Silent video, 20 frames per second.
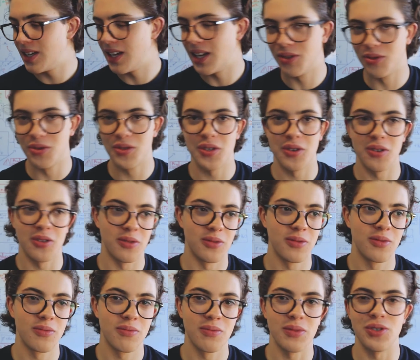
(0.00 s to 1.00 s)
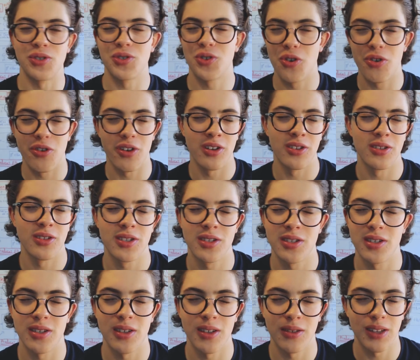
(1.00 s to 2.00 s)
and also
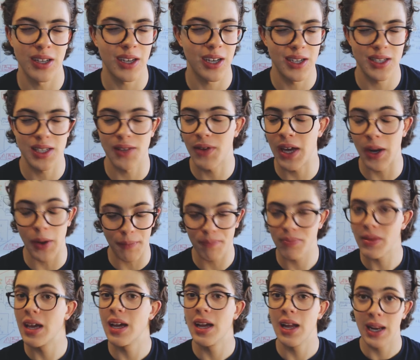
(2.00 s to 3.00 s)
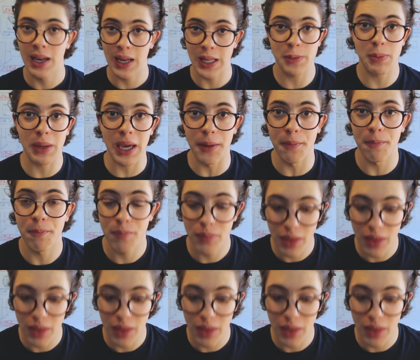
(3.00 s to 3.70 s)
insurance and all that kind of stuff. Anyway, let's begin.